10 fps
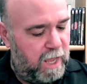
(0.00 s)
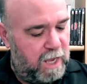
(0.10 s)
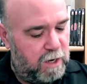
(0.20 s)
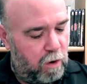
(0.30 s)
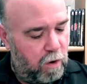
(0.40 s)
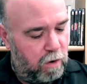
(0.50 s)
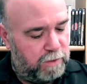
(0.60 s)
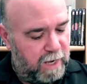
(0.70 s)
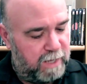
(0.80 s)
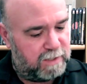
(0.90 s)
an
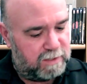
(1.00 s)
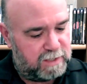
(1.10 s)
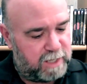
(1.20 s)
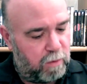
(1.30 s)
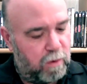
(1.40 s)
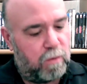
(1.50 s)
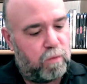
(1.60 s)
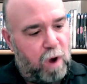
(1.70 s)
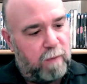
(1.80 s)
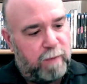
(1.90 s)
all-night terror
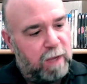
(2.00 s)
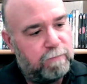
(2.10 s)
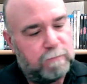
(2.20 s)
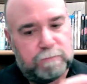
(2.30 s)
rama.